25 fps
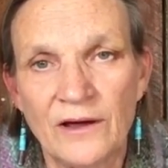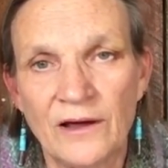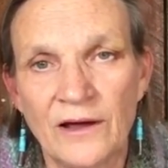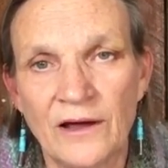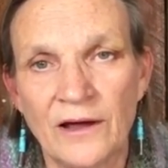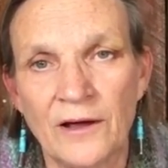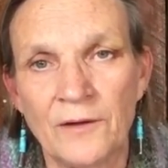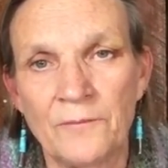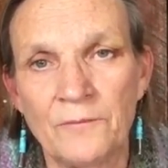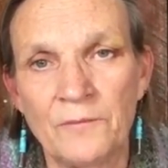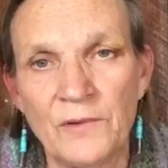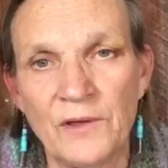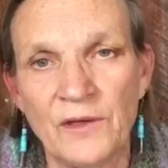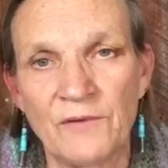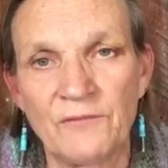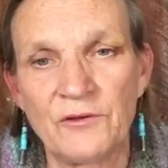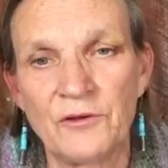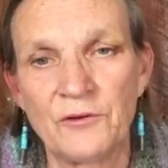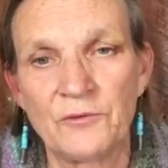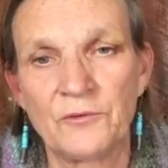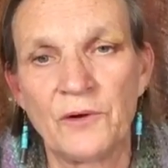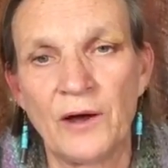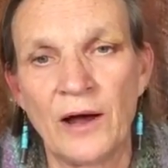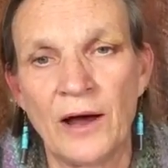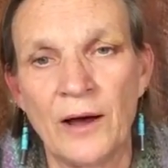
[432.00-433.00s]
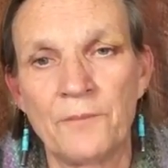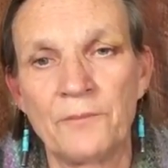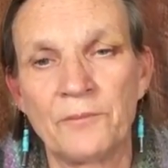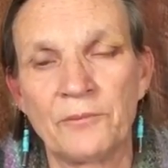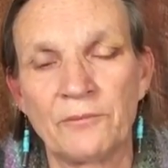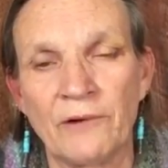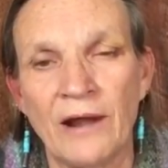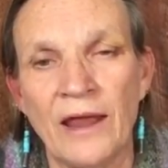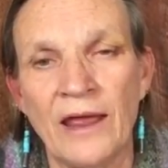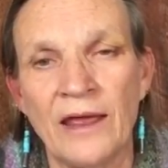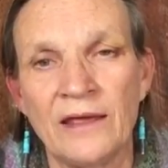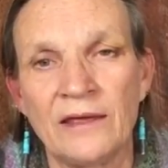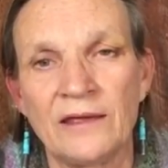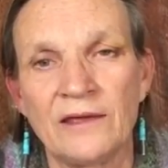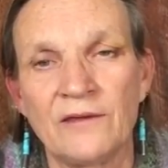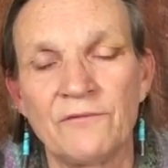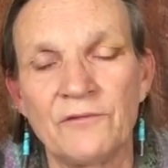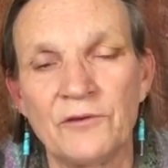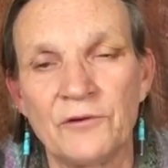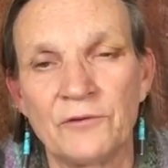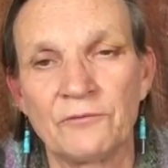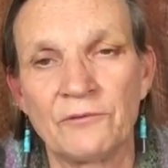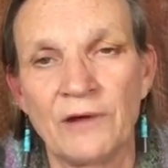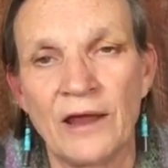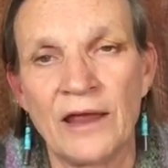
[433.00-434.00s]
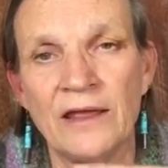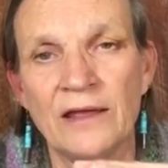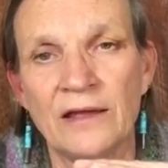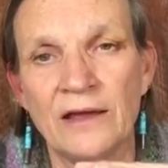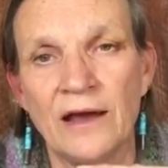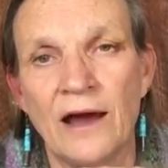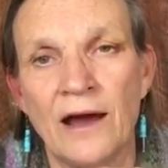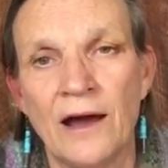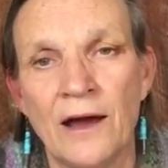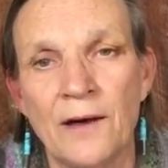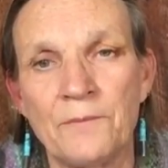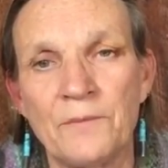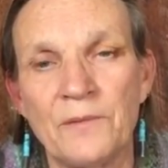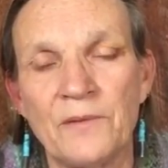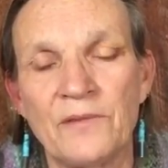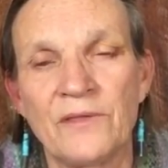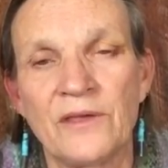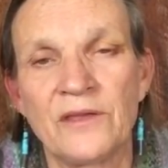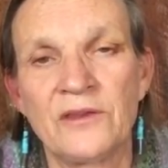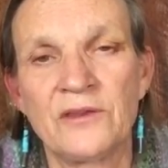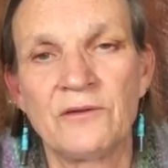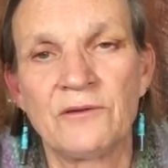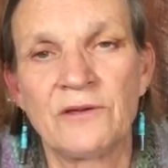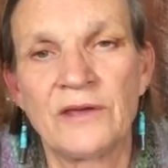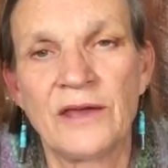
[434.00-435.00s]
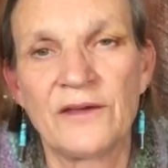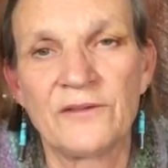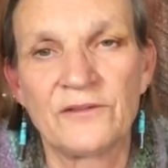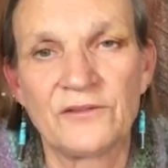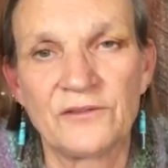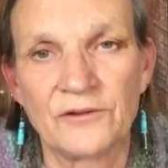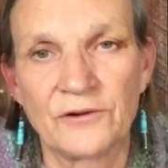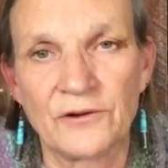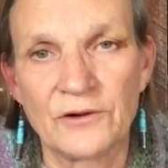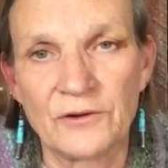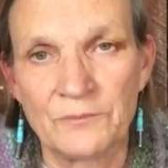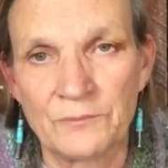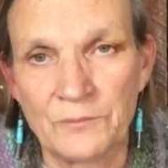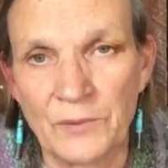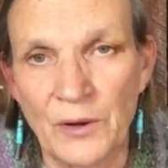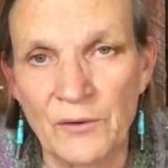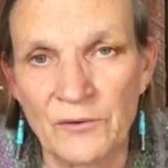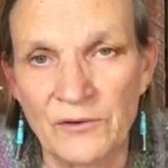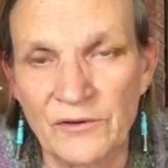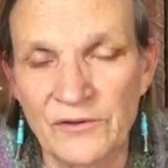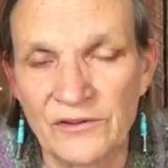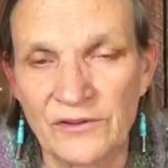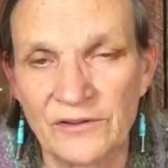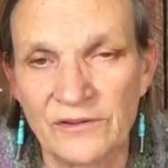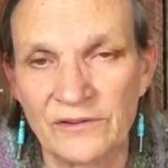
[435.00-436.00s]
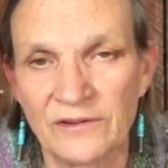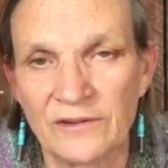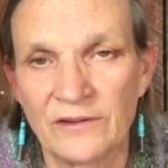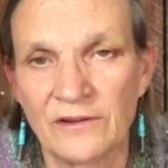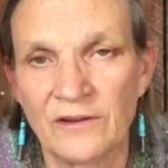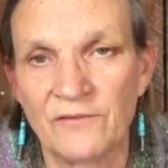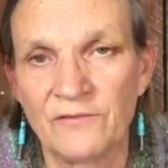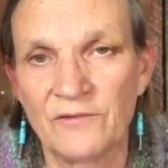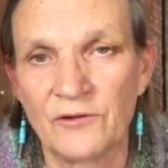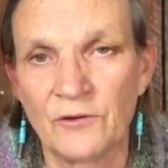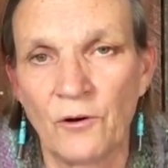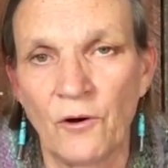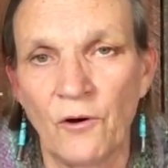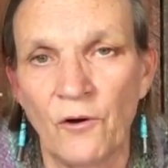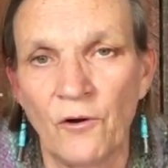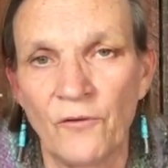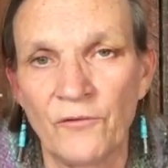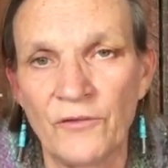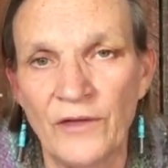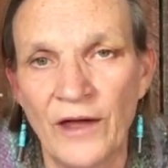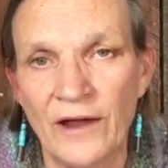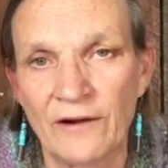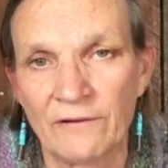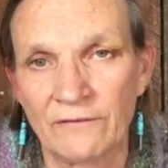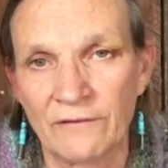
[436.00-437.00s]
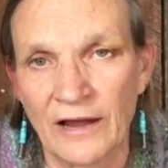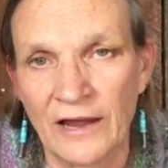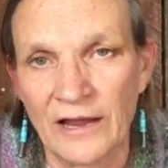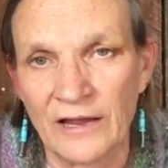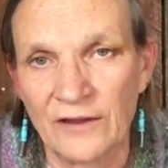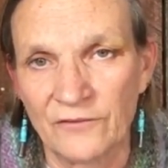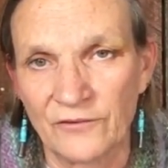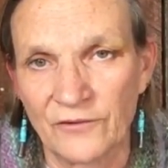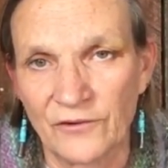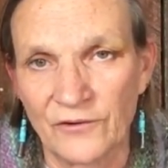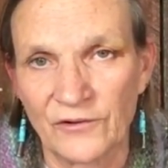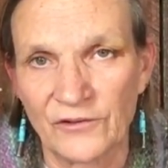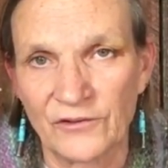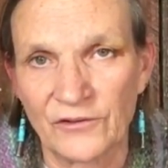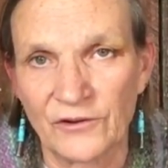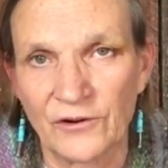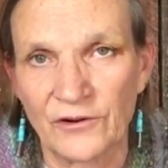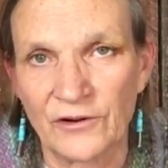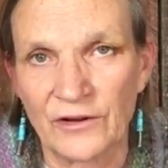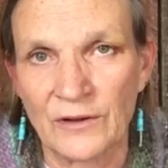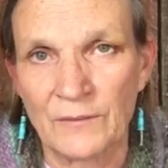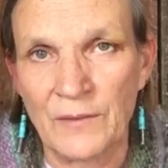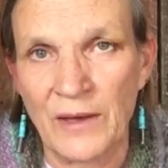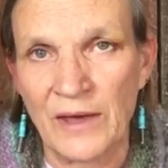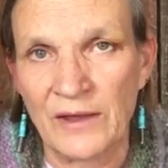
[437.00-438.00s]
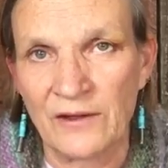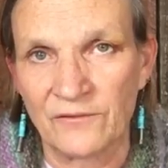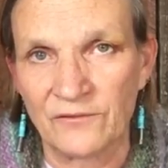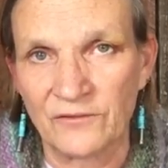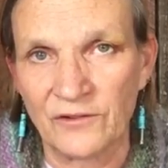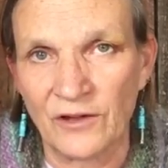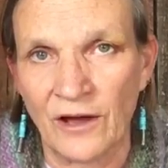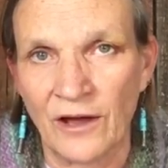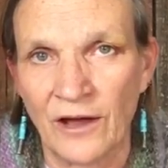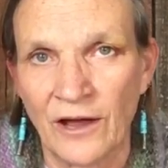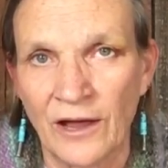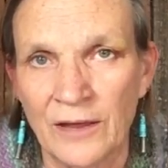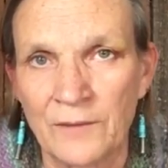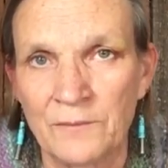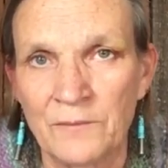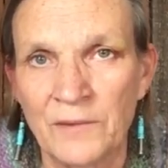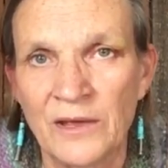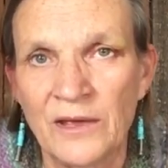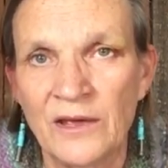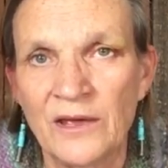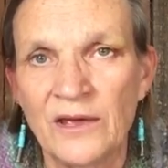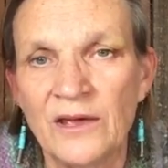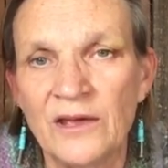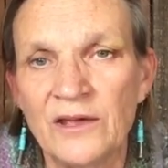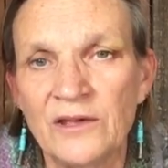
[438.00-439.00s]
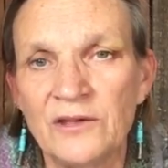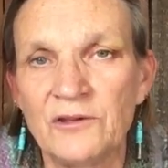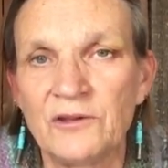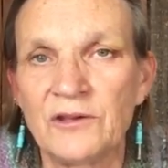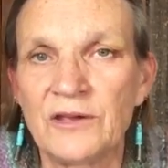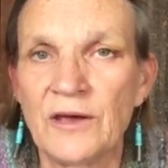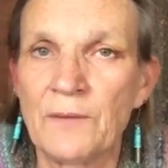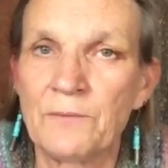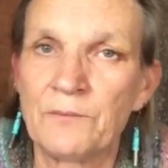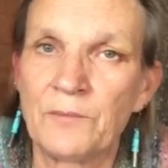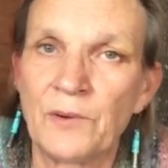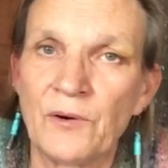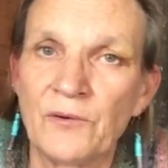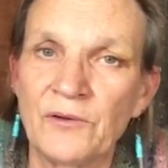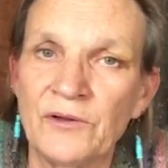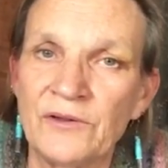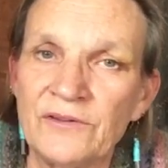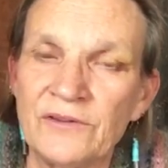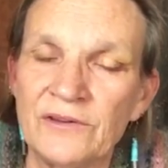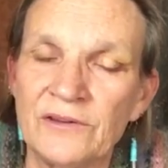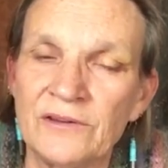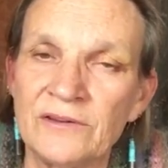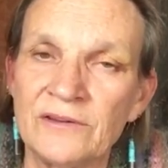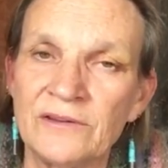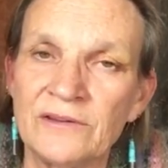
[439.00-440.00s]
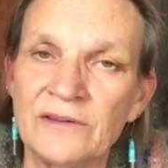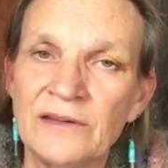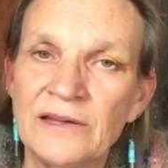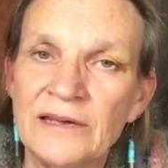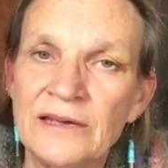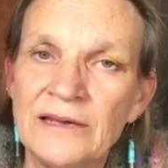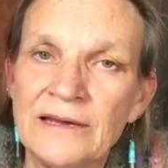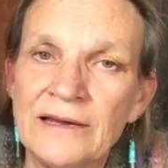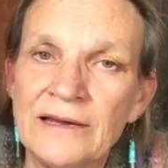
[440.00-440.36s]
If you if you rank up, then you get certain bonuses, and if you hold that rank for a certain amount of time, you get bonuses.